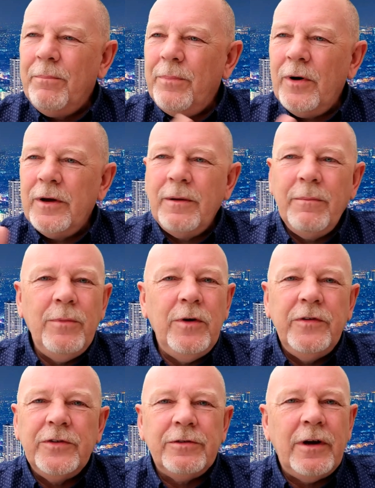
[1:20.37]
By
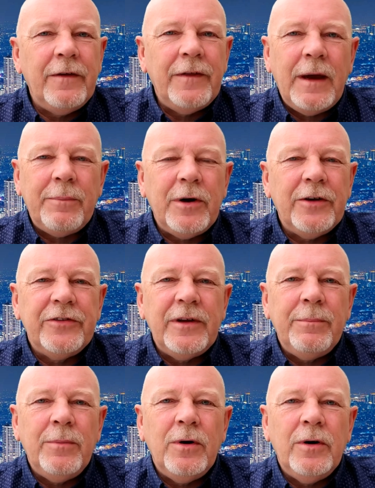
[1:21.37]
moving around that
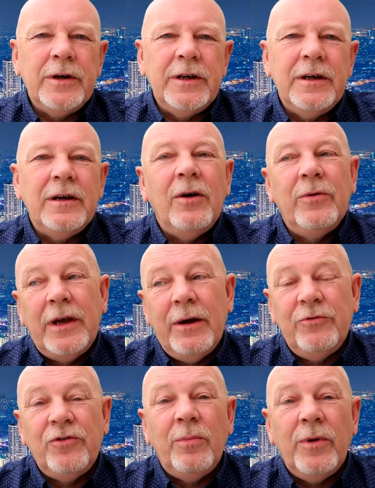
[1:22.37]
Pratunam market, okay,
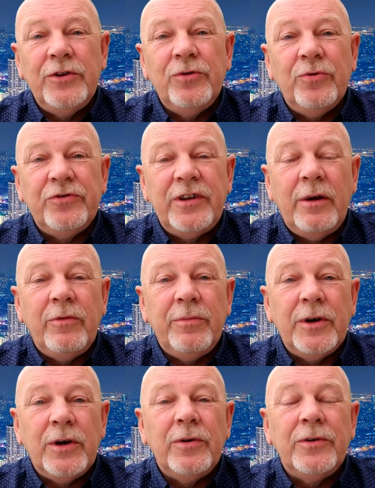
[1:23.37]
it was on my doorstep with
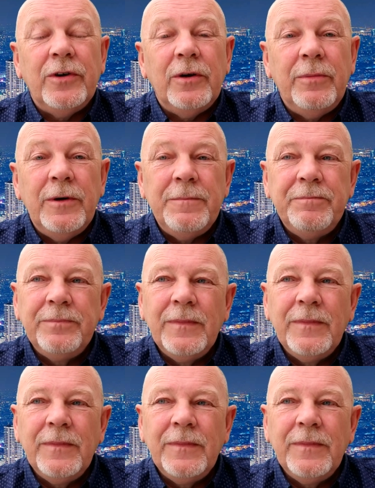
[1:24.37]
my condo, but